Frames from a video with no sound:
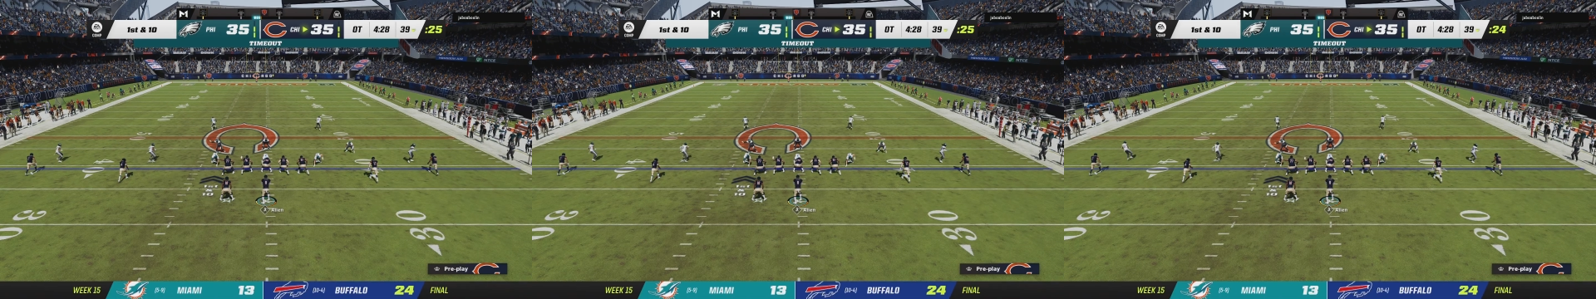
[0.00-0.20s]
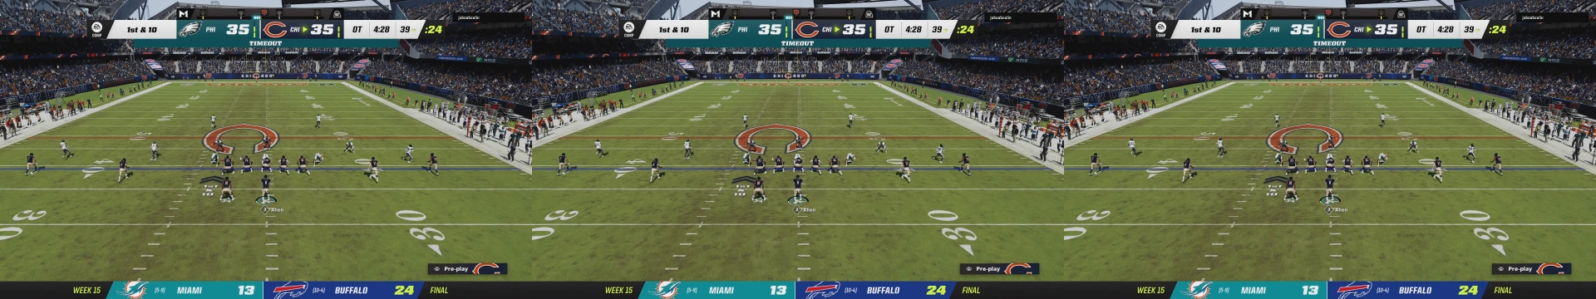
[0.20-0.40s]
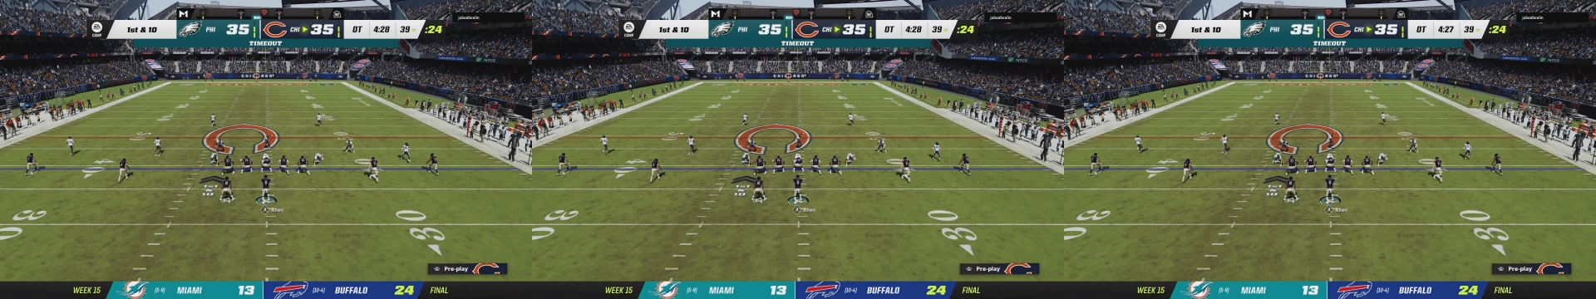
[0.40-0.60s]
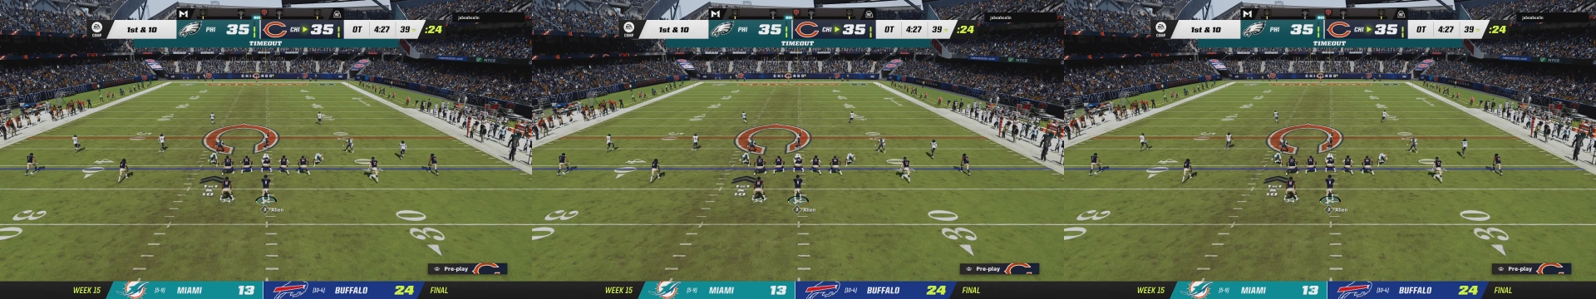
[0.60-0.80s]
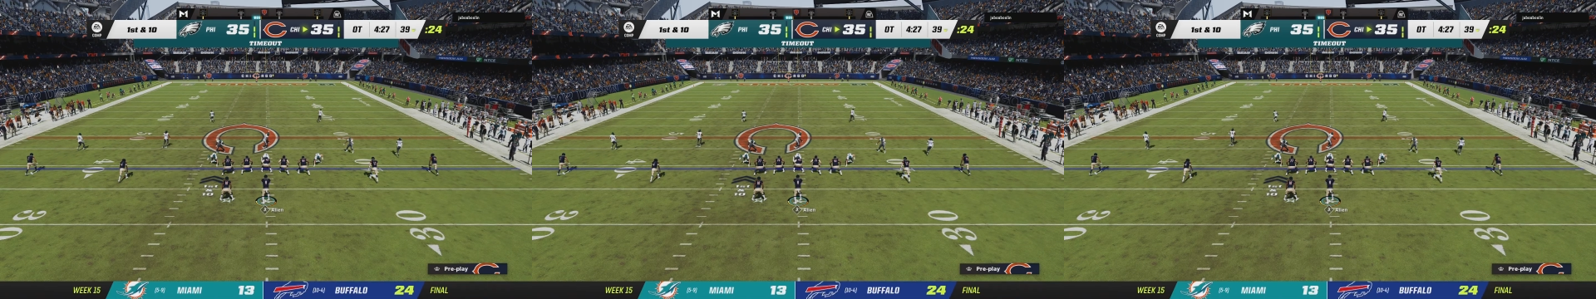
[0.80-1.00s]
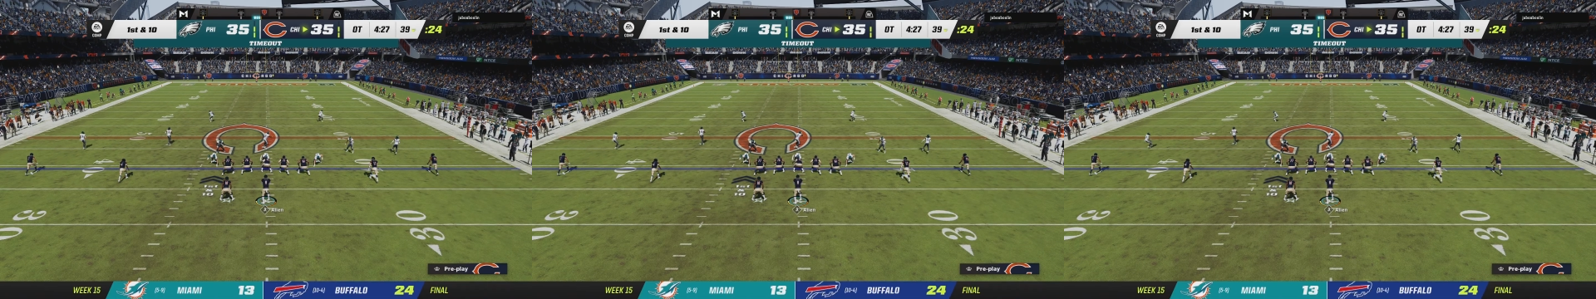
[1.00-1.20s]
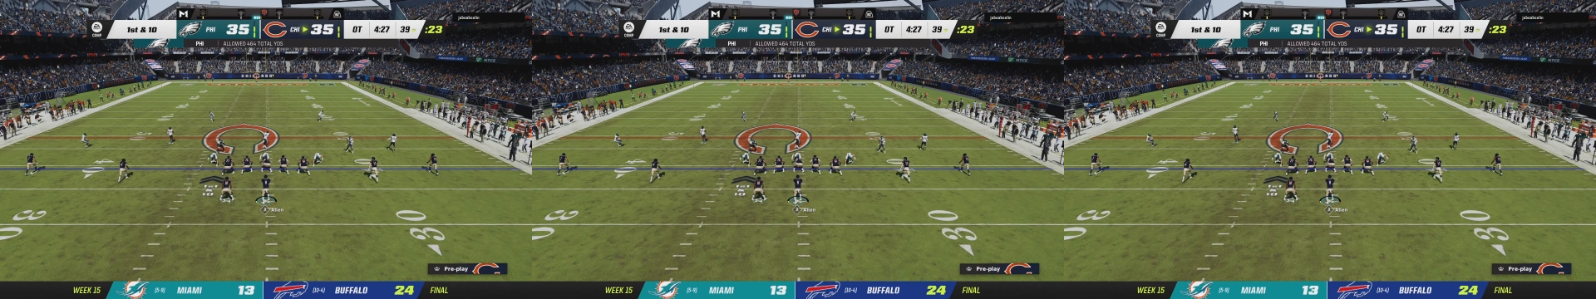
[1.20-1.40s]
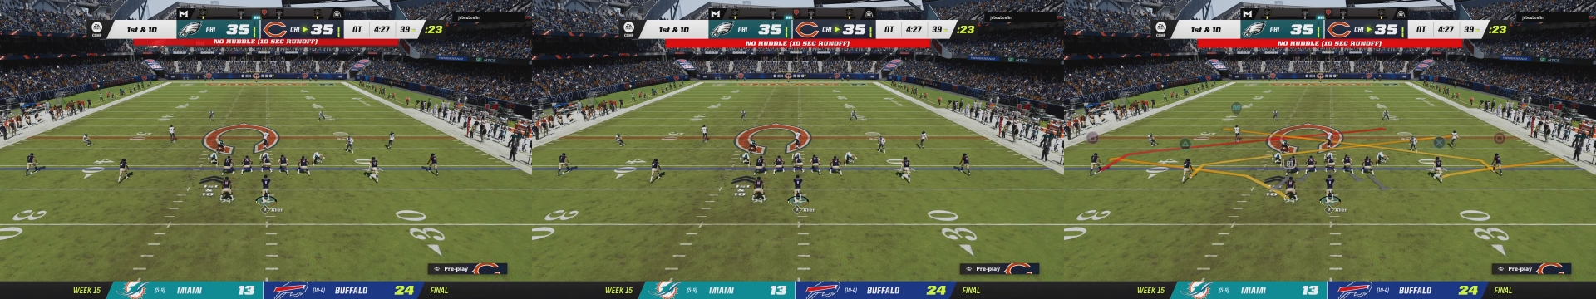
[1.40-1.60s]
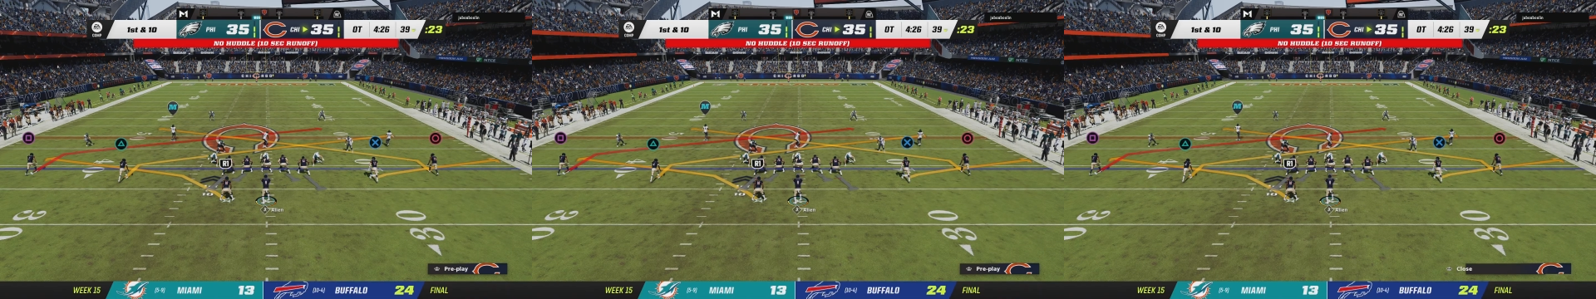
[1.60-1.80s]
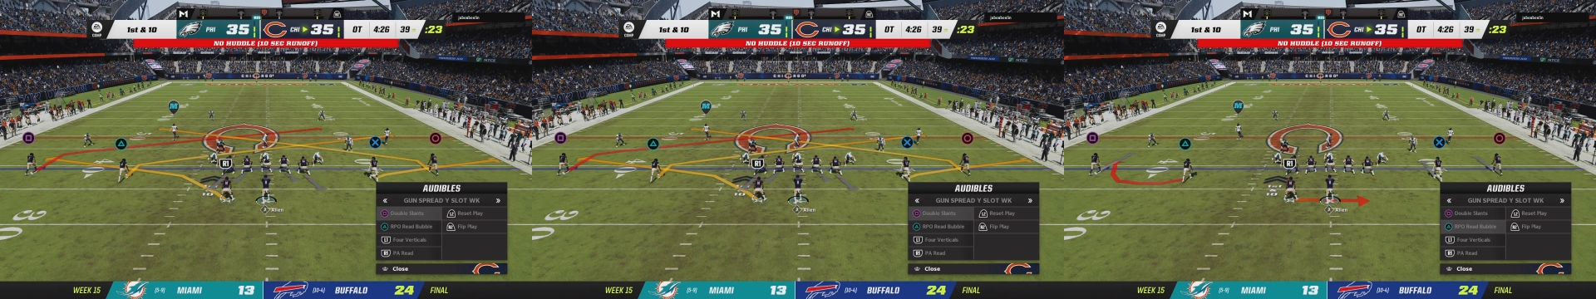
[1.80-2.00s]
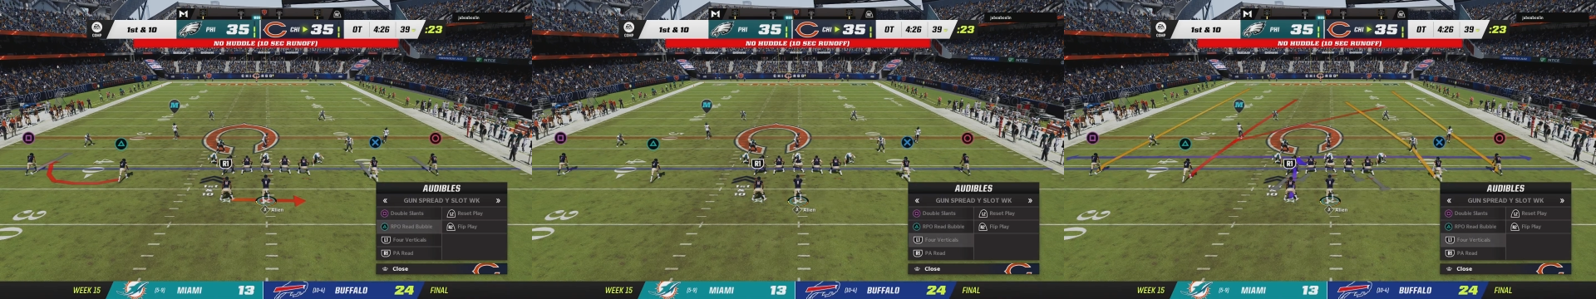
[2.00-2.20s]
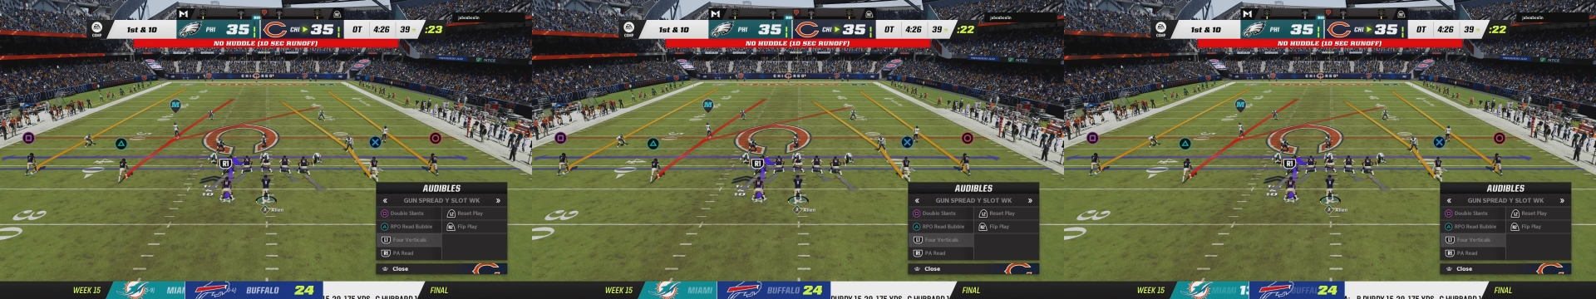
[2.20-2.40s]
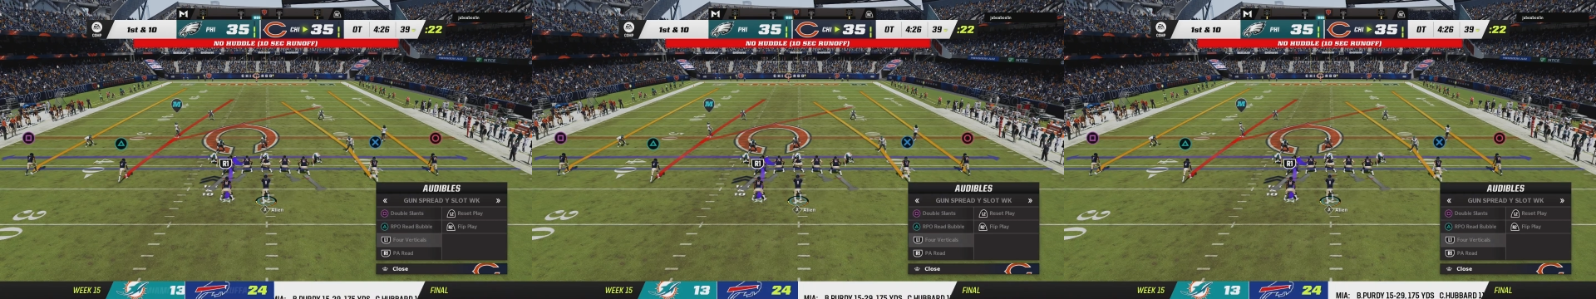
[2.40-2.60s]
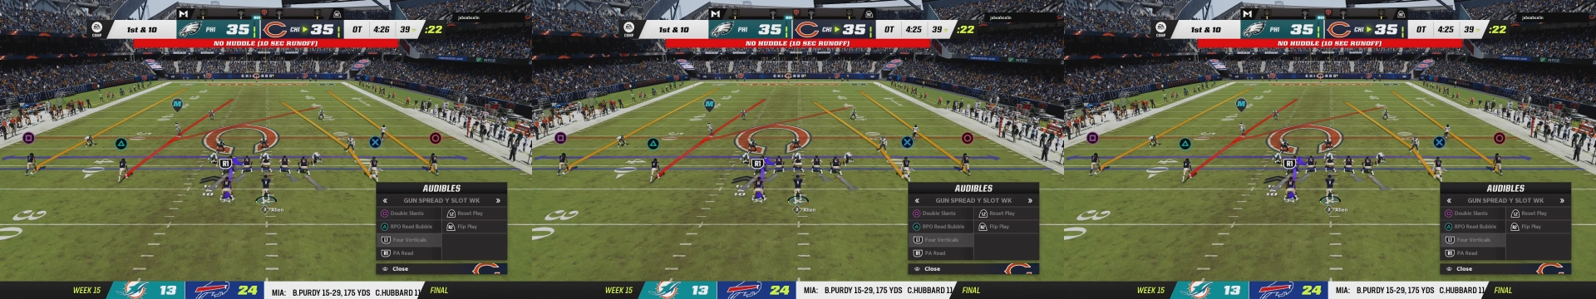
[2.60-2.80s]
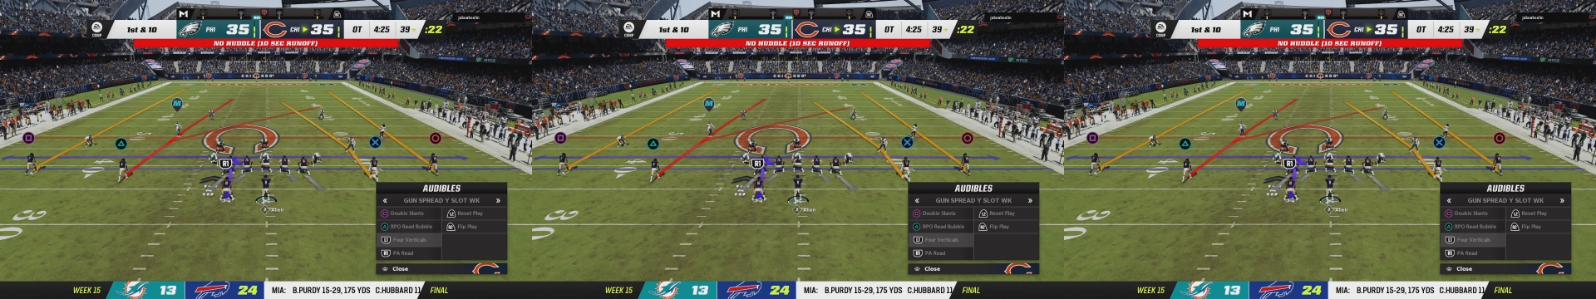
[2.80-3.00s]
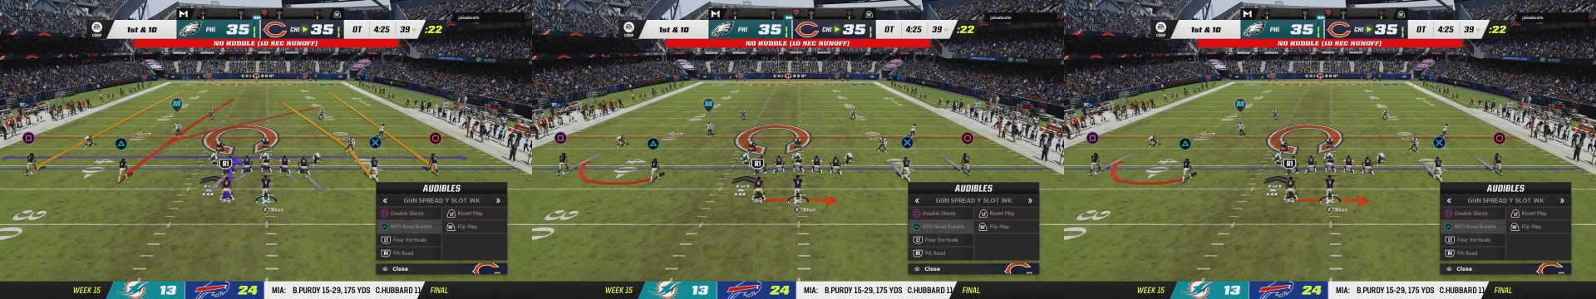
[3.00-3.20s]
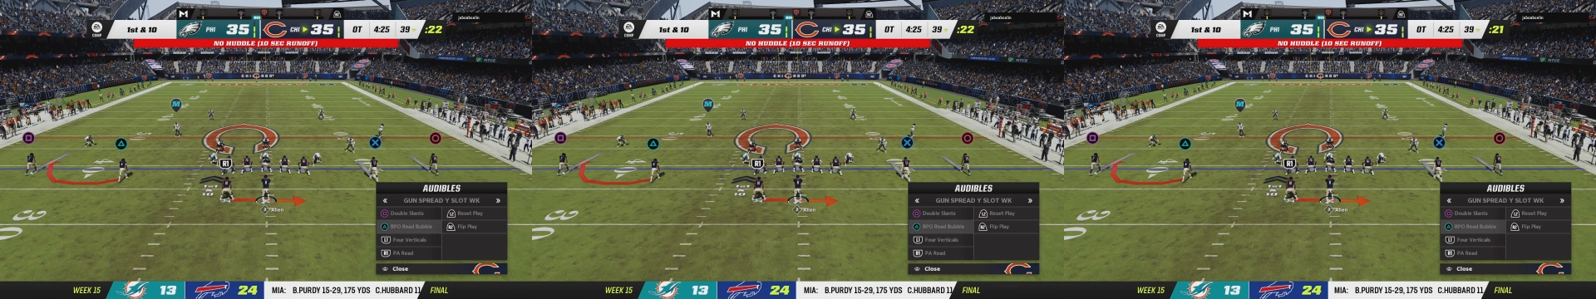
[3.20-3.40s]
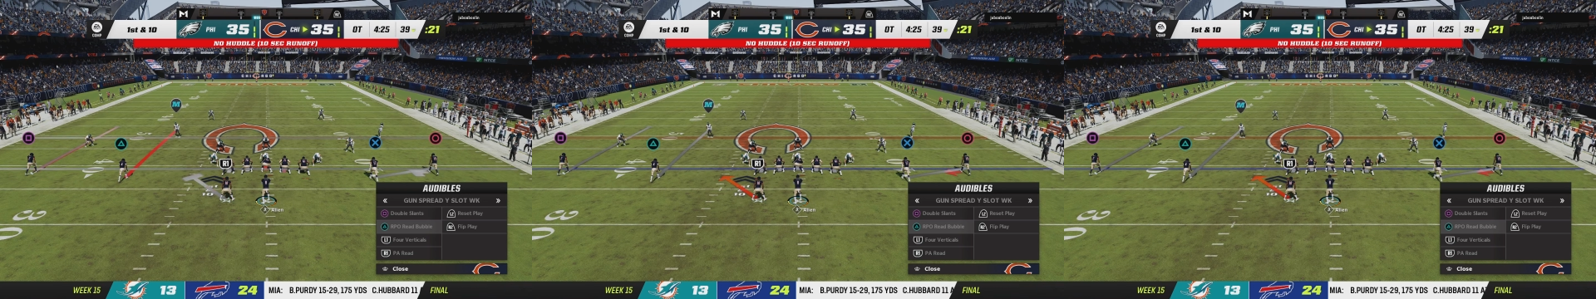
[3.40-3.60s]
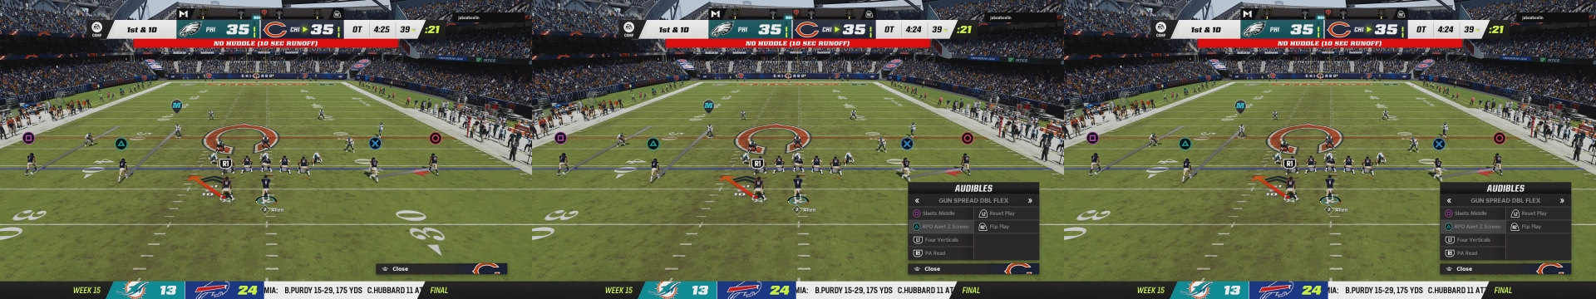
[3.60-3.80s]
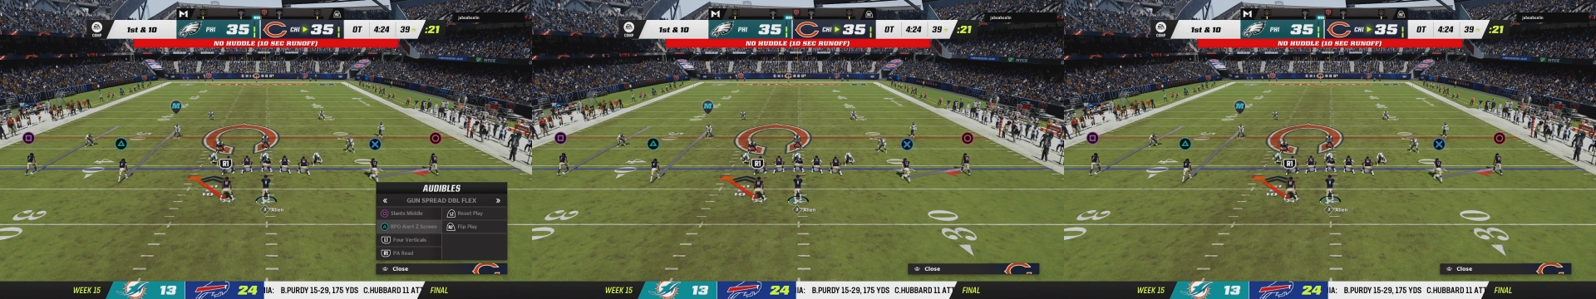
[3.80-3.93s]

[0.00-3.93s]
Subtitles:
Nobody's mouth can be seen.